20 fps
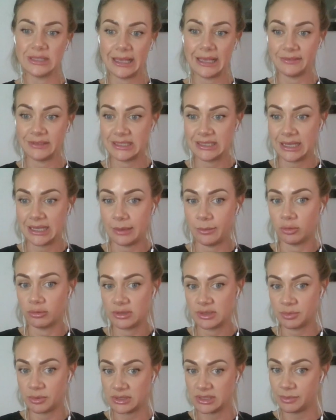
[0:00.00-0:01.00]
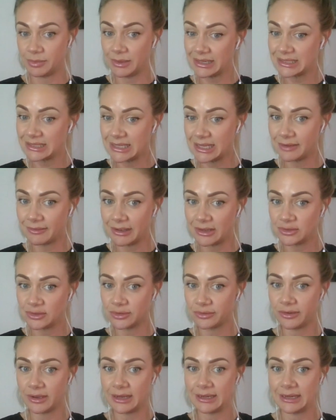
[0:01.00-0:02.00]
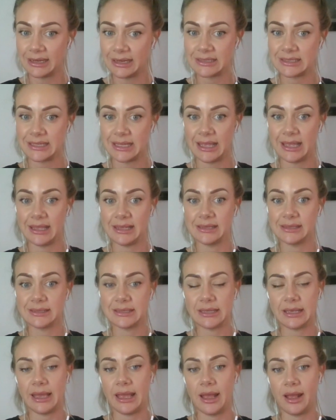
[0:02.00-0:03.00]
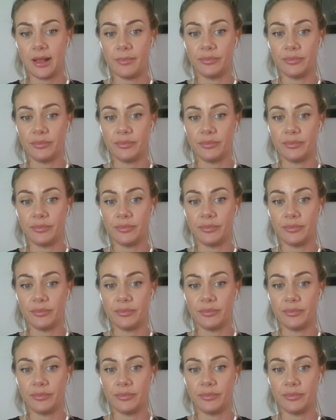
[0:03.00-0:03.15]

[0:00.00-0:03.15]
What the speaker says: you're just having to take more responsibility around your finances.